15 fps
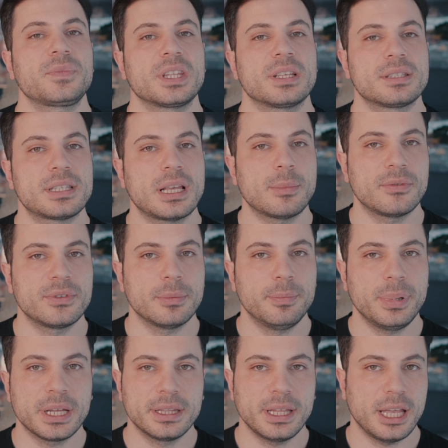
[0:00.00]
Some of the
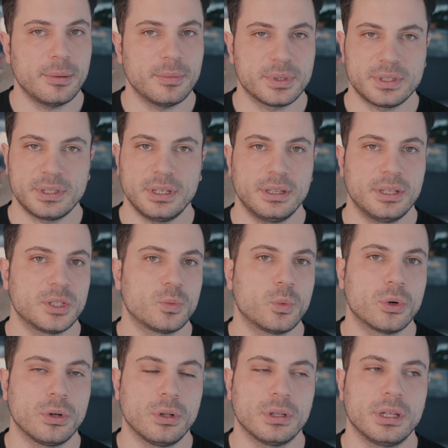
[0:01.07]
big names in this
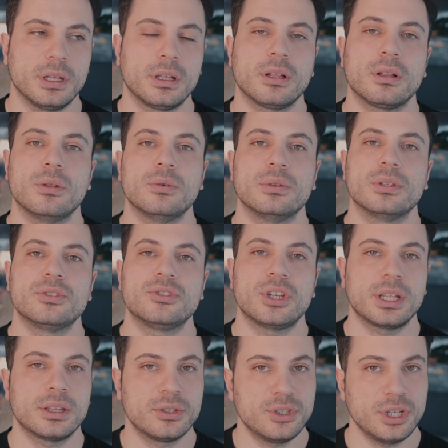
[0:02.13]
world include
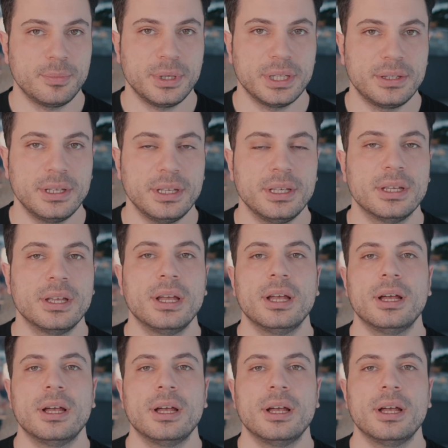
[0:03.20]
ChatGPT,